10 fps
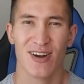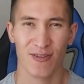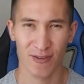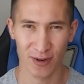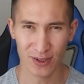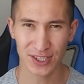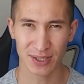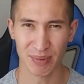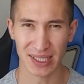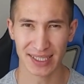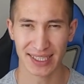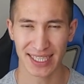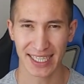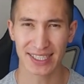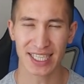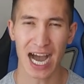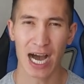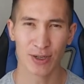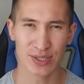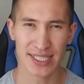Vulnerable and
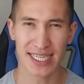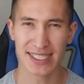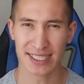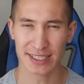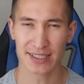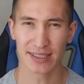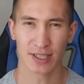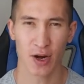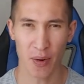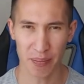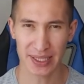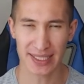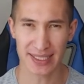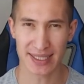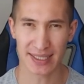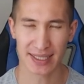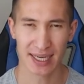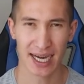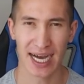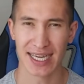outdated components
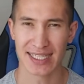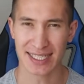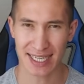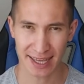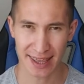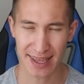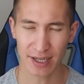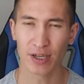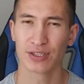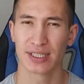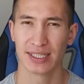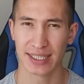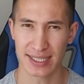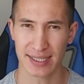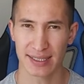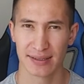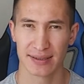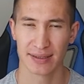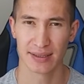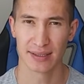are sixth on the list.
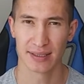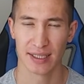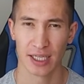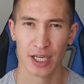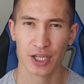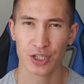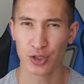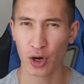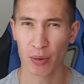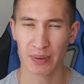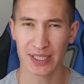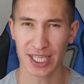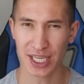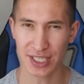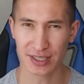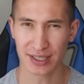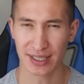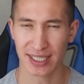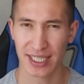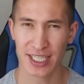Your application
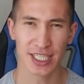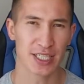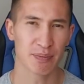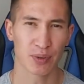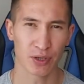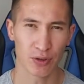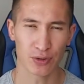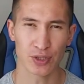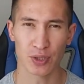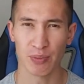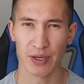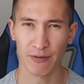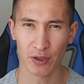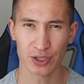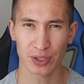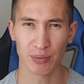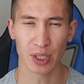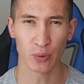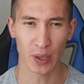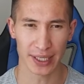is prone to be
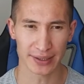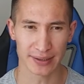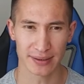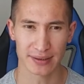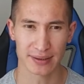vulnerable when